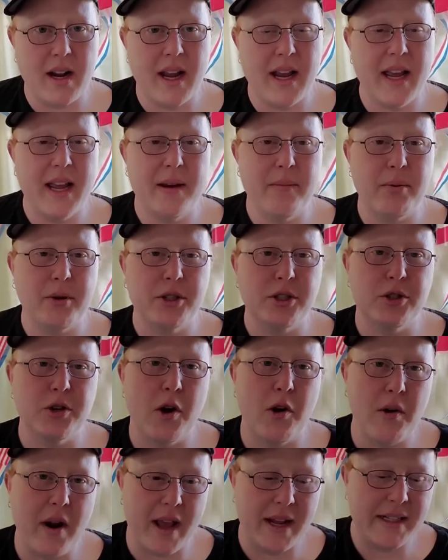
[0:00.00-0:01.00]
and put your
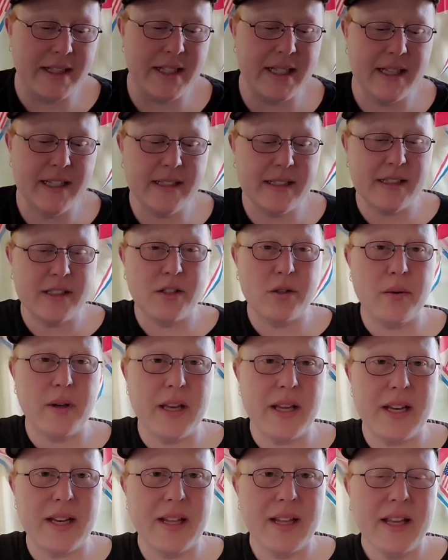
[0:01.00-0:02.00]
own ideas into
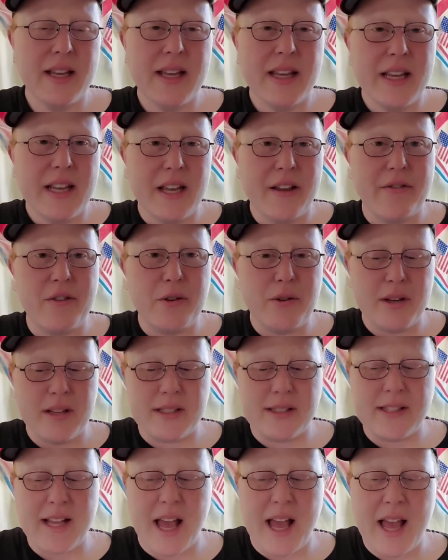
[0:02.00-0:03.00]
it. If you
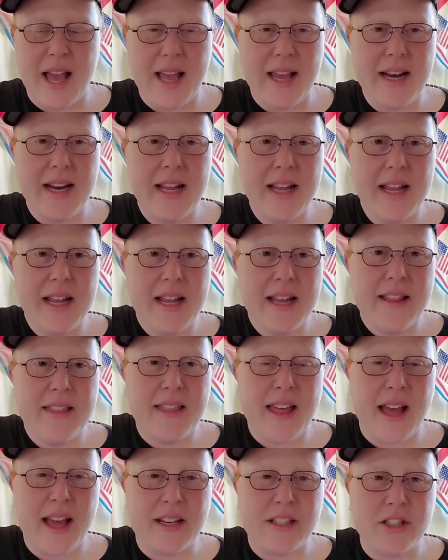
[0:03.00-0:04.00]
decide
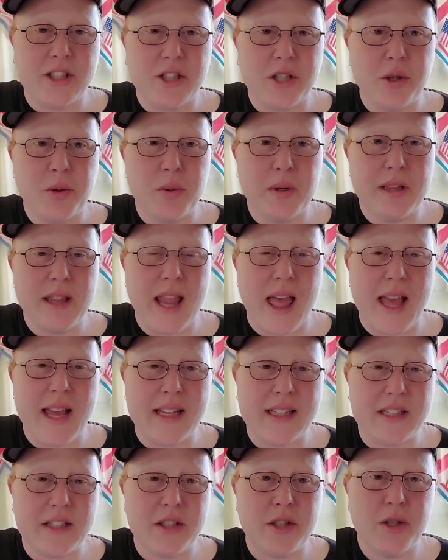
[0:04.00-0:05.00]
that you would
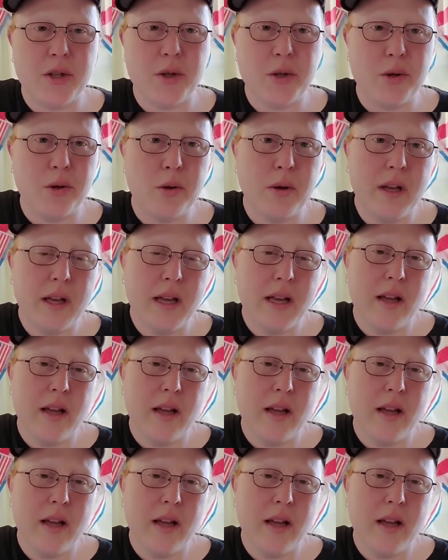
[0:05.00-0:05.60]
like to